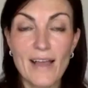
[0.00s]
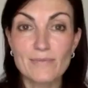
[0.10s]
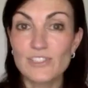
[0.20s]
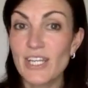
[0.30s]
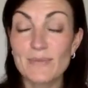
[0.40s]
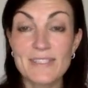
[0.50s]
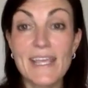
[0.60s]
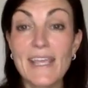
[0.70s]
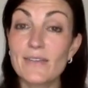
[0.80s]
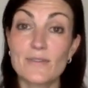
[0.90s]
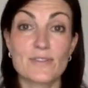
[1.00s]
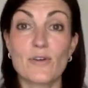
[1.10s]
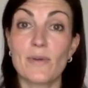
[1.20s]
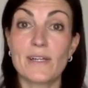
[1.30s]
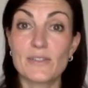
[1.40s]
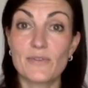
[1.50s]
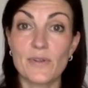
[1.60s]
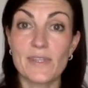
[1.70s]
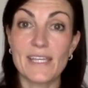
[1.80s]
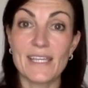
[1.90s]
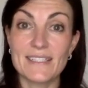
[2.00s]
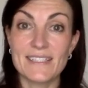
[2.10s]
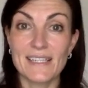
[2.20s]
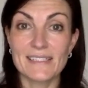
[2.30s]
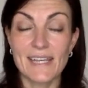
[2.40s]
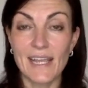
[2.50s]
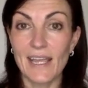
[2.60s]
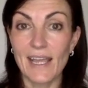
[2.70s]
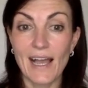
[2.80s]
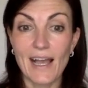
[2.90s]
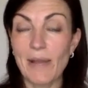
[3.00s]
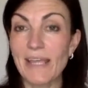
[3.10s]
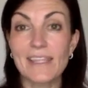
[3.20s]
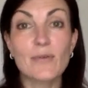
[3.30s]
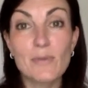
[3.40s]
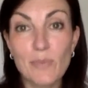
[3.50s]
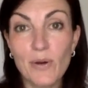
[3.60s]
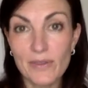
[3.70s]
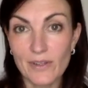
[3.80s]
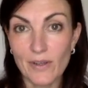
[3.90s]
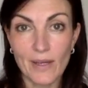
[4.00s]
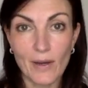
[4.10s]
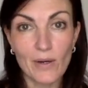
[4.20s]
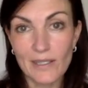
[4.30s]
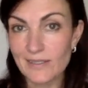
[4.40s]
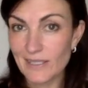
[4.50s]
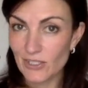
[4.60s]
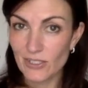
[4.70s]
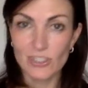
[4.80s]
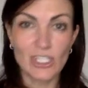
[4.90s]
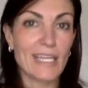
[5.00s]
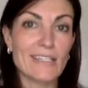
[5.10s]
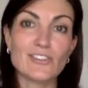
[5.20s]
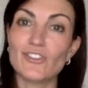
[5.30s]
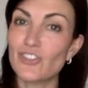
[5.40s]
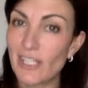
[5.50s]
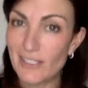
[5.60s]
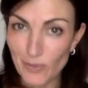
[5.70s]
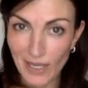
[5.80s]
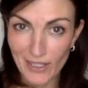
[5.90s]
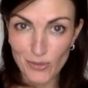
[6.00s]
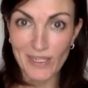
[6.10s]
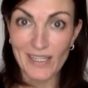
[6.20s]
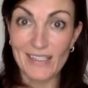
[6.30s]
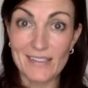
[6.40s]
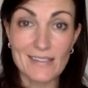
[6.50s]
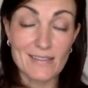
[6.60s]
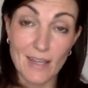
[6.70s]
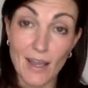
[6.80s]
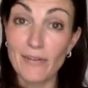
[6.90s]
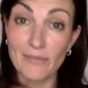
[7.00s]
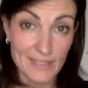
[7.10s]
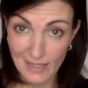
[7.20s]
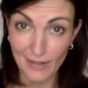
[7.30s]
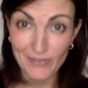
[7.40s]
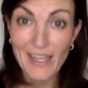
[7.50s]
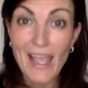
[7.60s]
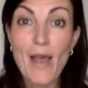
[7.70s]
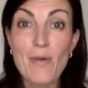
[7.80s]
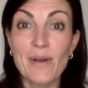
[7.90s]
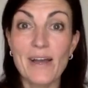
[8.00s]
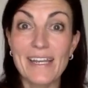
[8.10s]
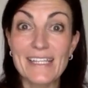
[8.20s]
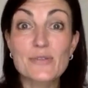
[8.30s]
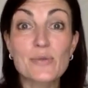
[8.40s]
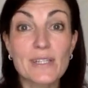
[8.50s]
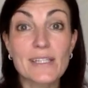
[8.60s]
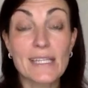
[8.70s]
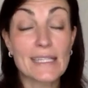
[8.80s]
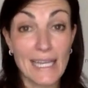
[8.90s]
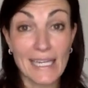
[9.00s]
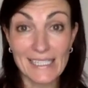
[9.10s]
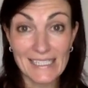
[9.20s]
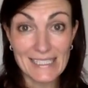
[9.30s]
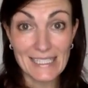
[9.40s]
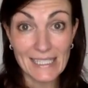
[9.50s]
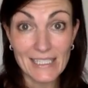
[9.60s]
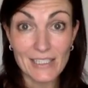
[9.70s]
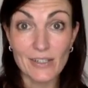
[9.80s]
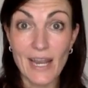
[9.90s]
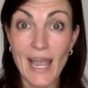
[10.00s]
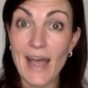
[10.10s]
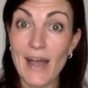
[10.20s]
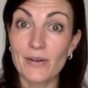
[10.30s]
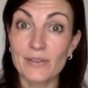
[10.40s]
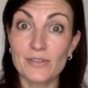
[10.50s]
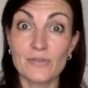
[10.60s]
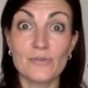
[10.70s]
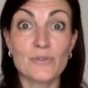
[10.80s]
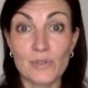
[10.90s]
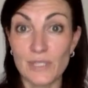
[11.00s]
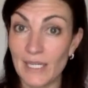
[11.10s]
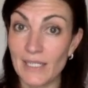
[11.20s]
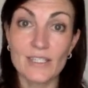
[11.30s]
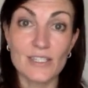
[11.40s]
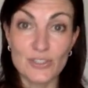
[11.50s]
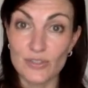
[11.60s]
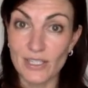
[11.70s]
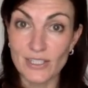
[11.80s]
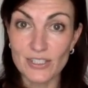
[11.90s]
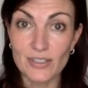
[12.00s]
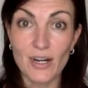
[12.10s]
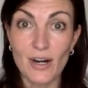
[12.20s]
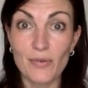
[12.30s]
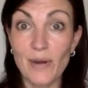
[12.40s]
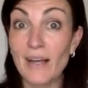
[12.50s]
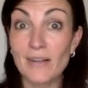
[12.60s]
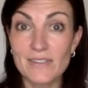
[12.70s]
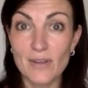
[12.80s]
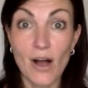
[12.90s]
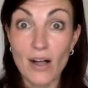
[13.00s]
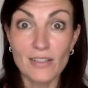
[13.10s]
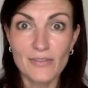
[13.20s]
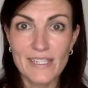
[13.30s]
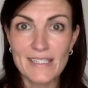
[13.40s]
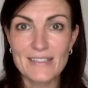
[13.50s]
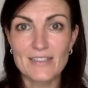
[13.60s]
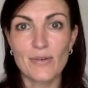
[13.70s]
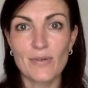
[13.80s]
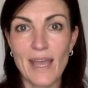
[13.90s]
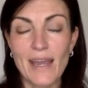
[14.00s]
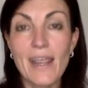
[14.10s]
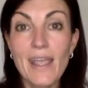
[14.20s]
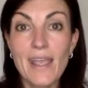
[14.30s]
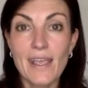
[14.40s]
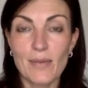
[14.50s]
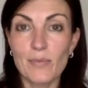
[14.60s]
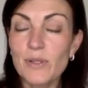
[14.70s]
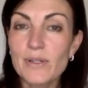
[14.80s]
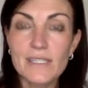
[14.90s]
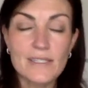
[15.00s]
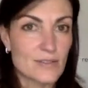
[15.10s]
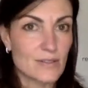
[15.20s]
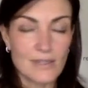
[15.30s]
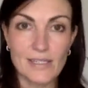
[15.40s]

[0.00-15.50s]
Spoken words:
James, thank you so much for the insight today. I think we both know that organizational change and change management is tough stuff, but it's really enlightening to hear how you've created a structure around all of this so that employees or